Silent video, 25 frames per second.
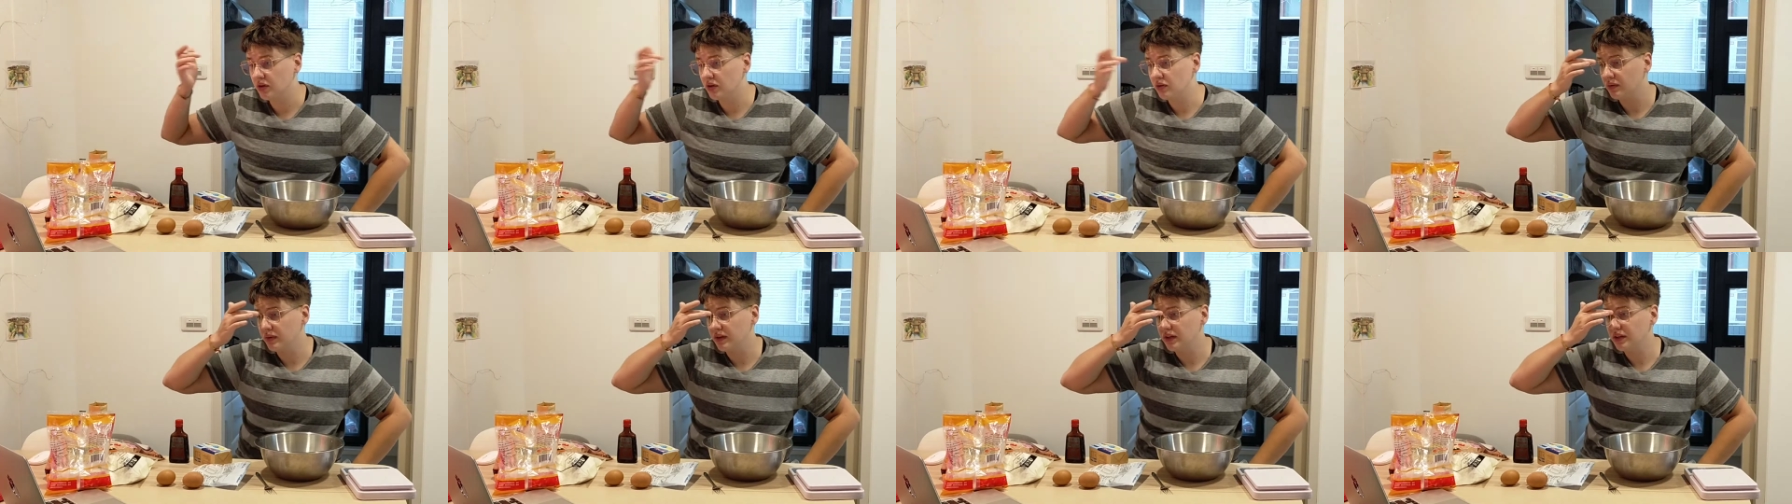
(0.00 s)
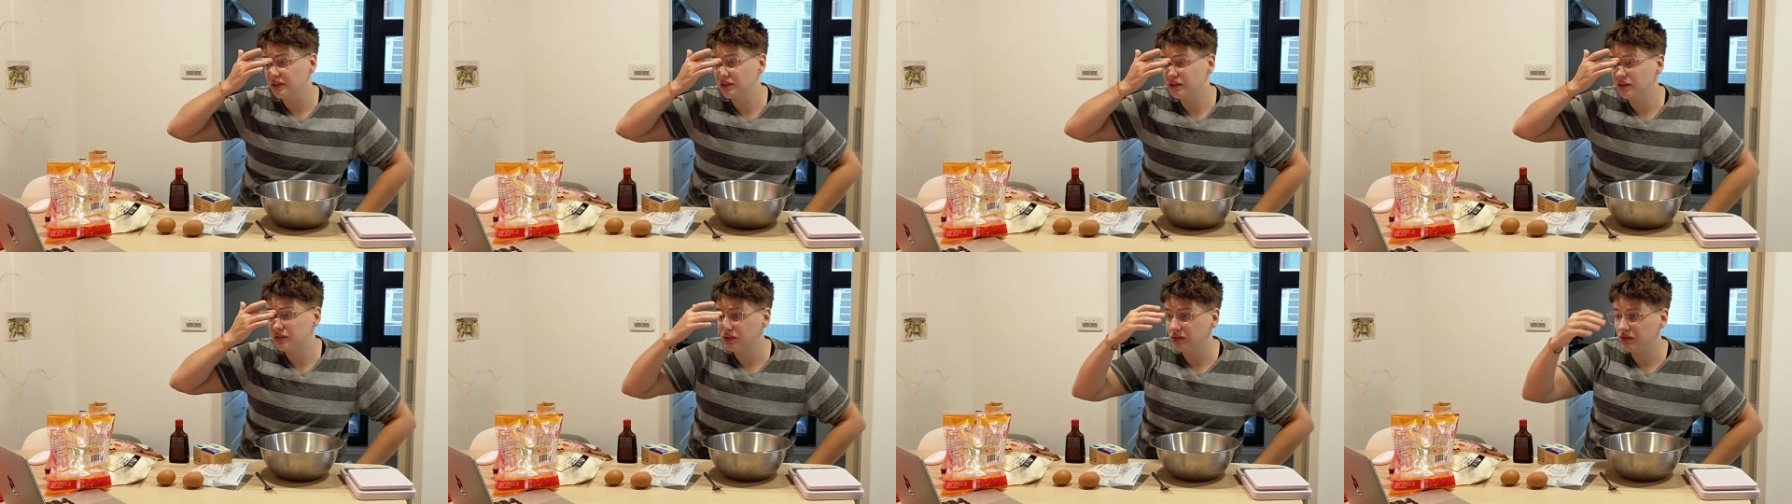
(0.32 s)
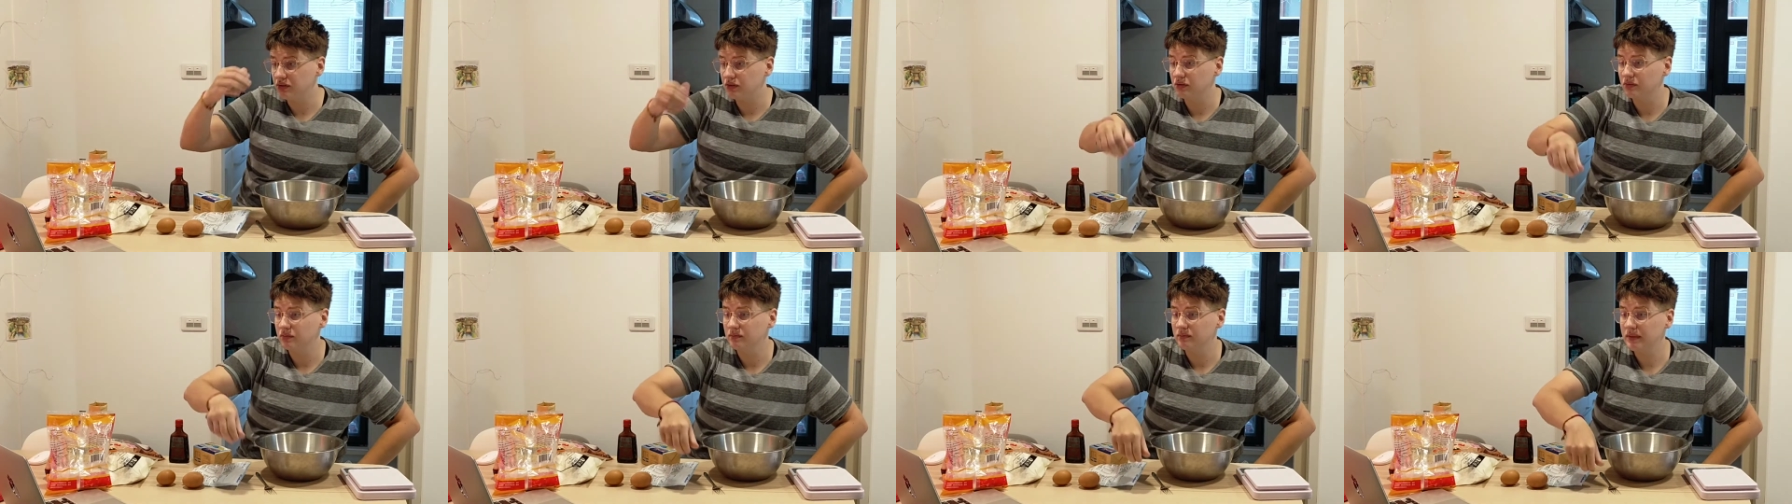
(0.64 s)
going
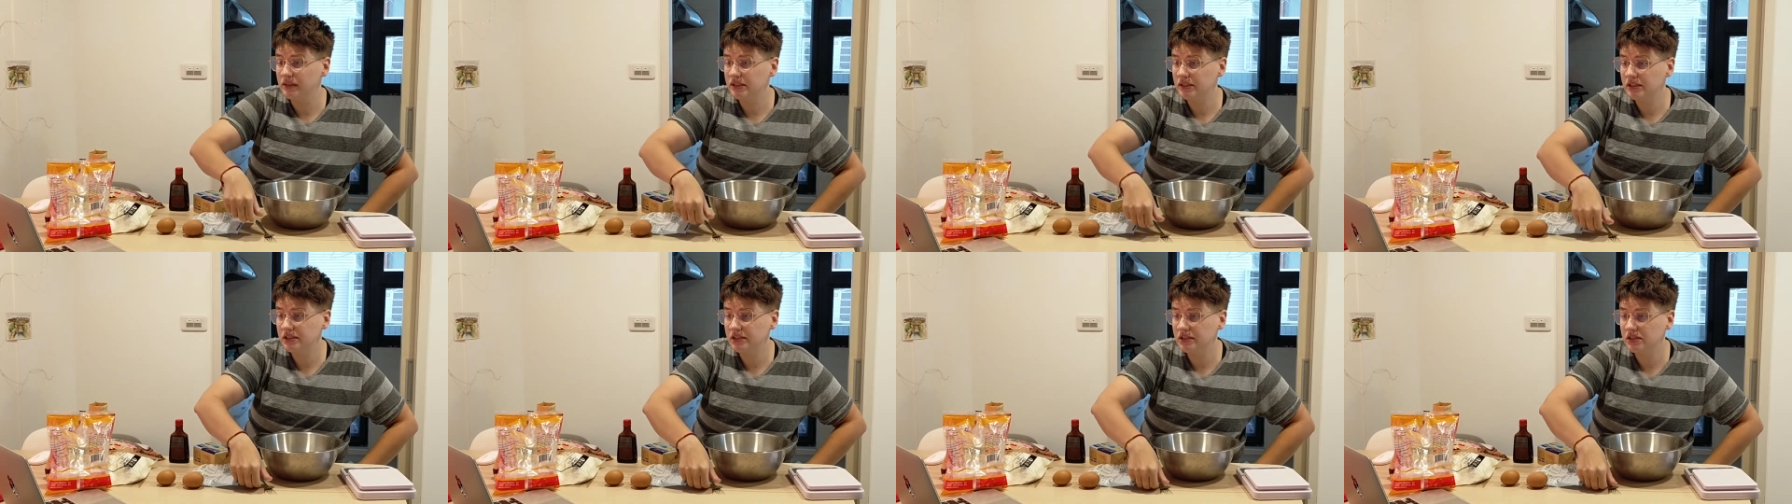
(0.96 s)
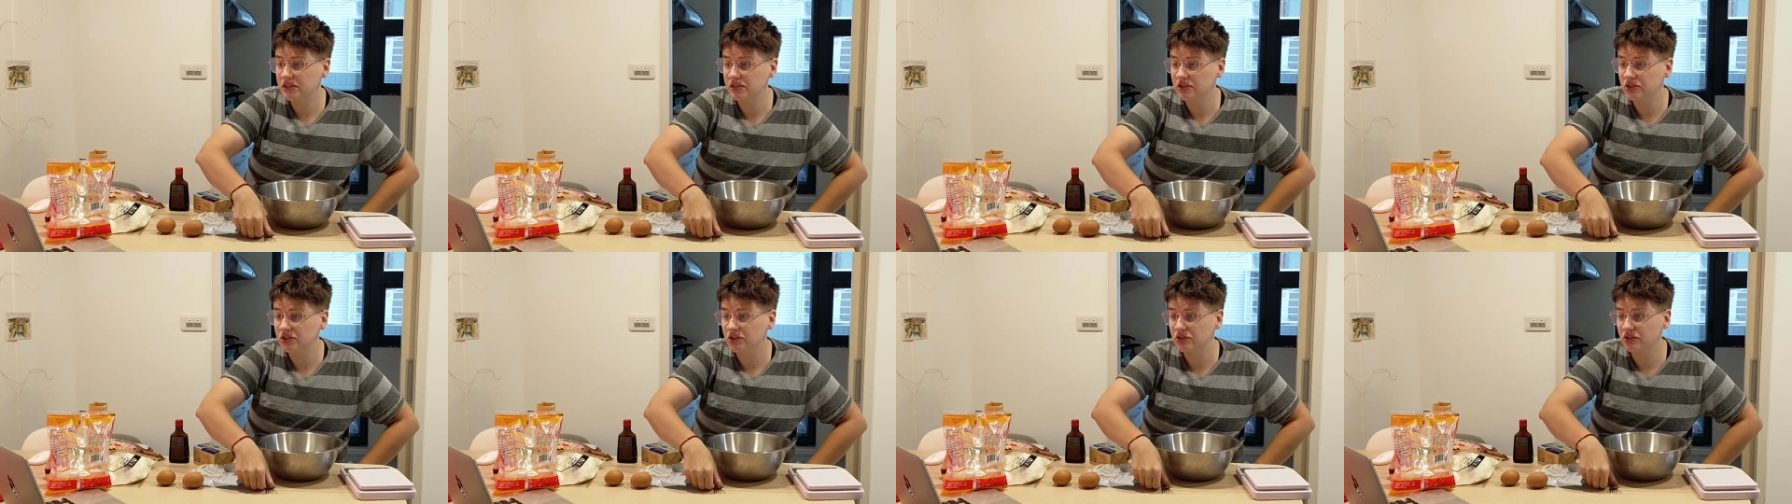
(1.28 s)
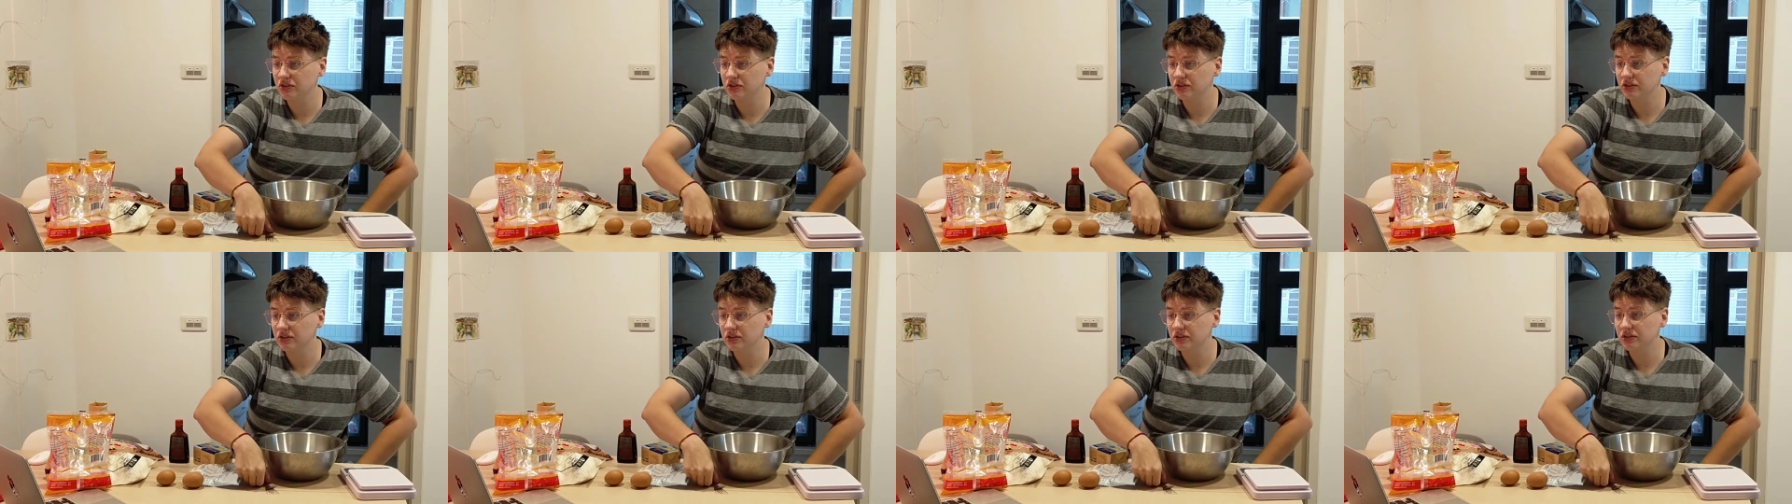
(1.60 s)
to mix the
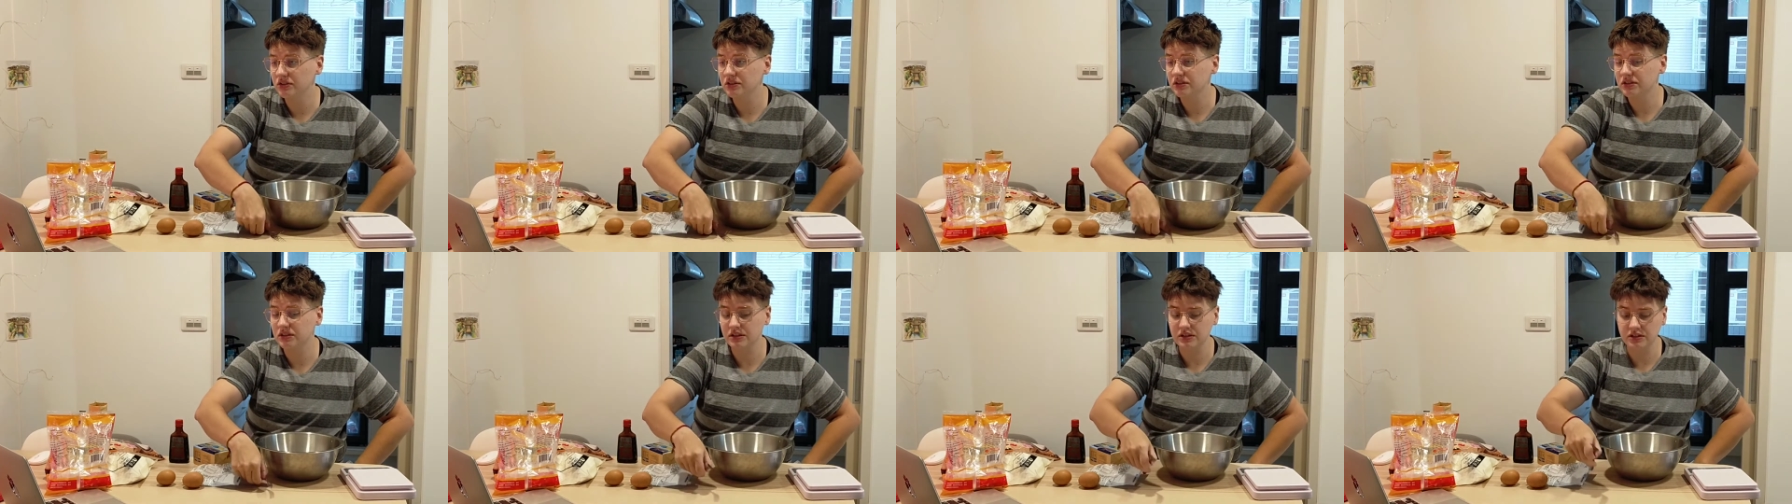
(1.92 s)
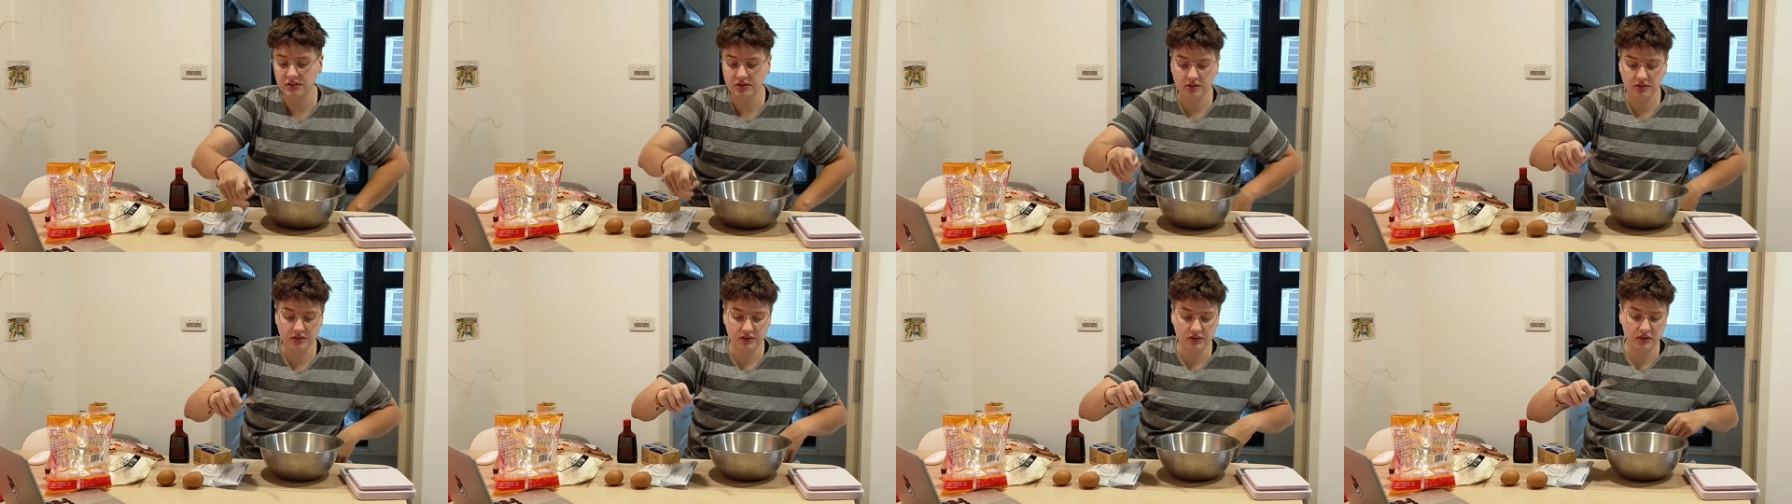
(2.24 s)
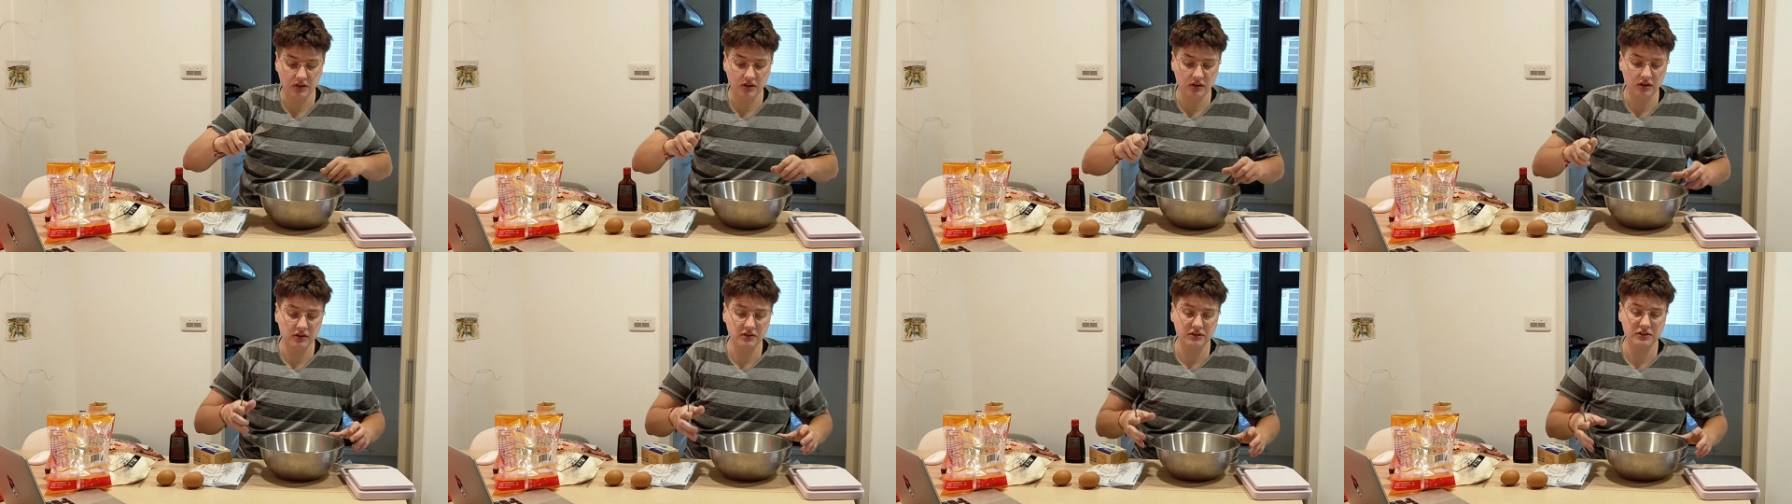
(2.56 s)
sugars until
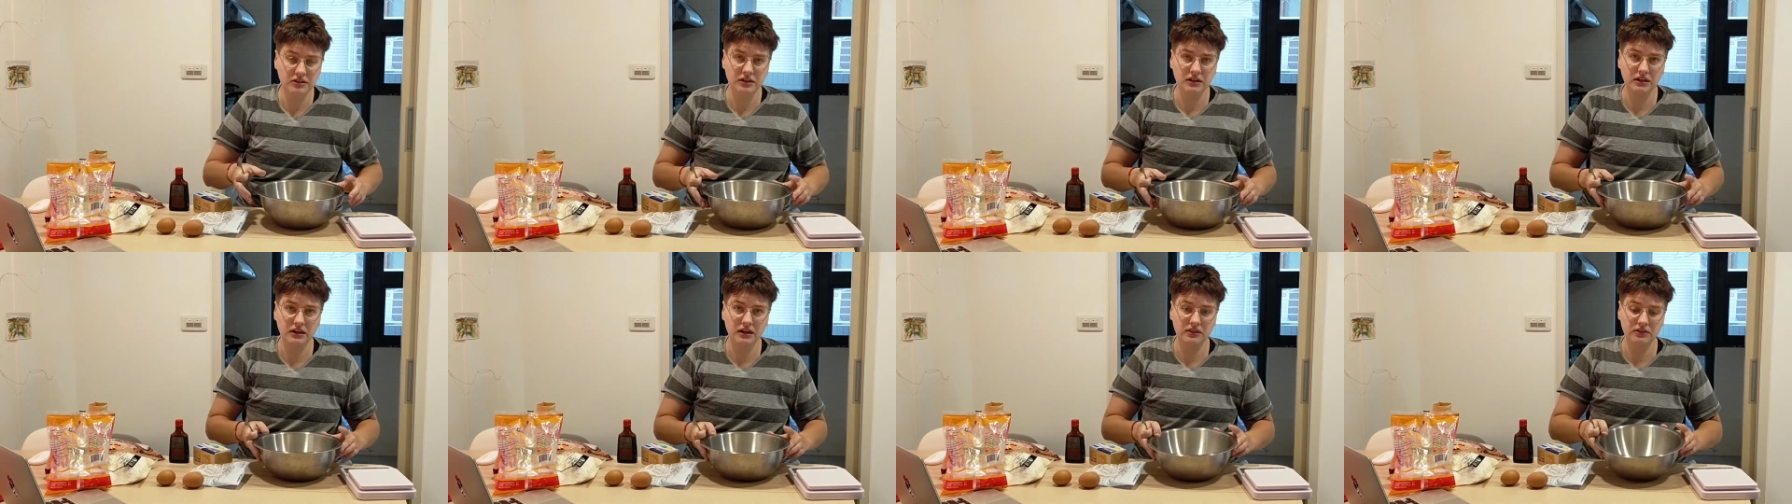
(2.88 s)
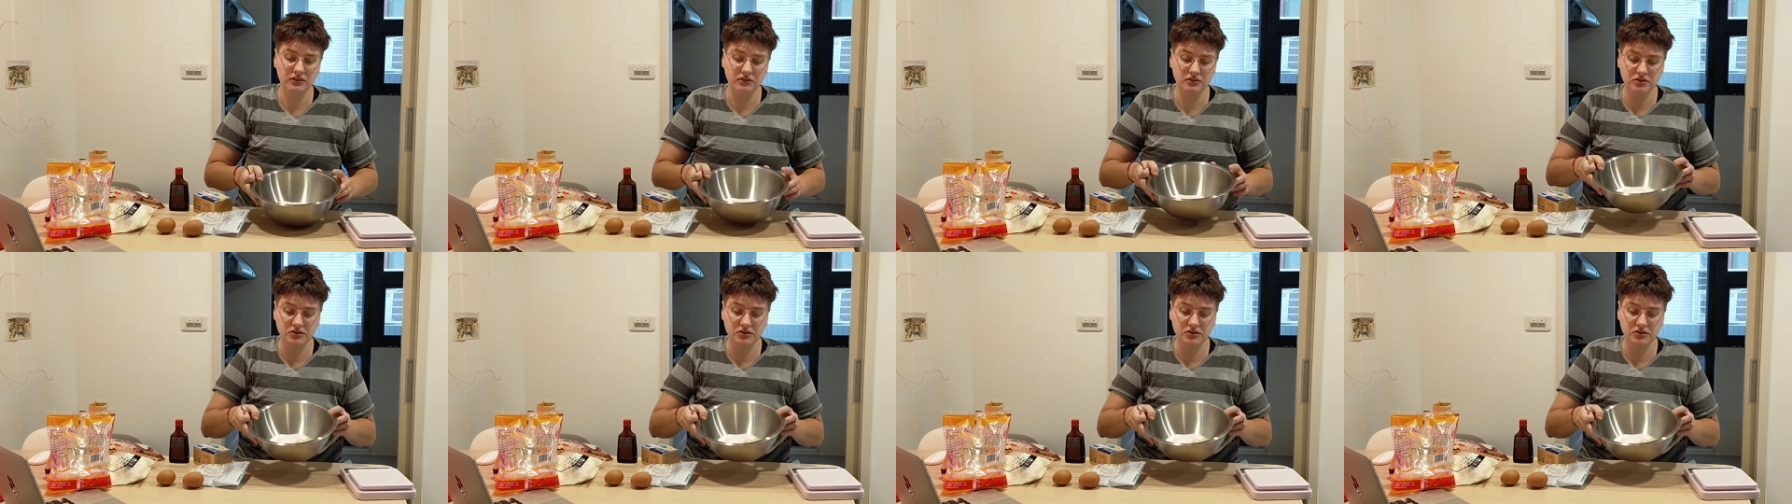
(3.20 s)
they're all together.